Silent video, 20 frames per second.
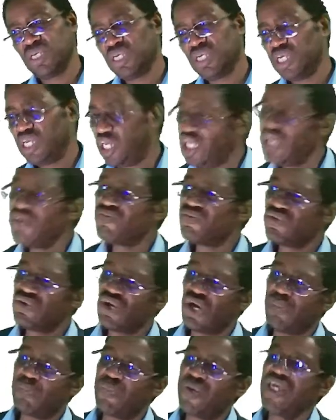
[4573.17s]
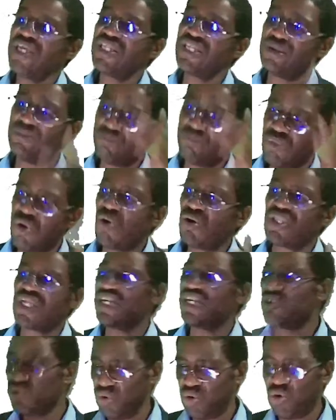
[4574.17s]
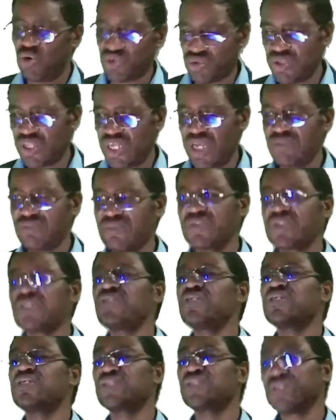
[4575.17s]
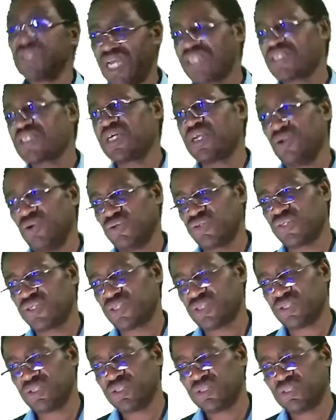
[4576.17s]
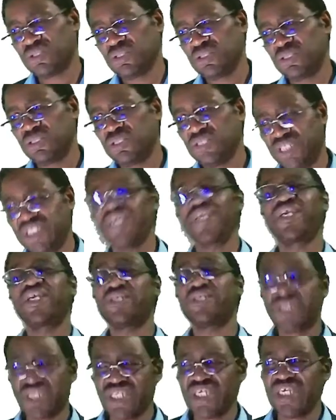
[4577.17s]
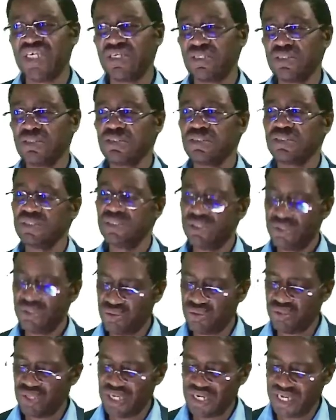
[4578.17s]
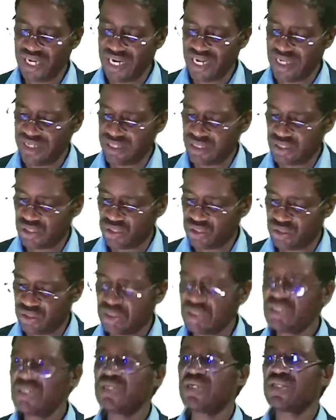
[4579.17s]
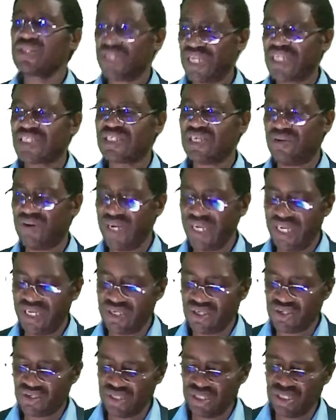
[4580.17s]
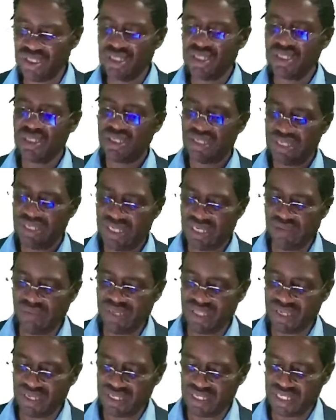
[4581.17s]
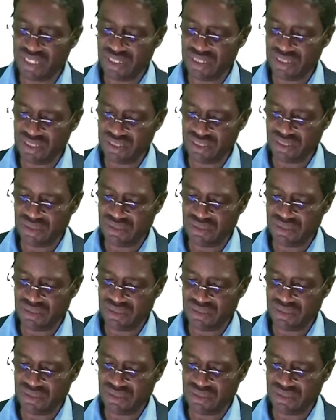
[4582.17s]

If you are paying them more than you owe to them, that's a loss. Take it still to the realization. That's our entry number 13.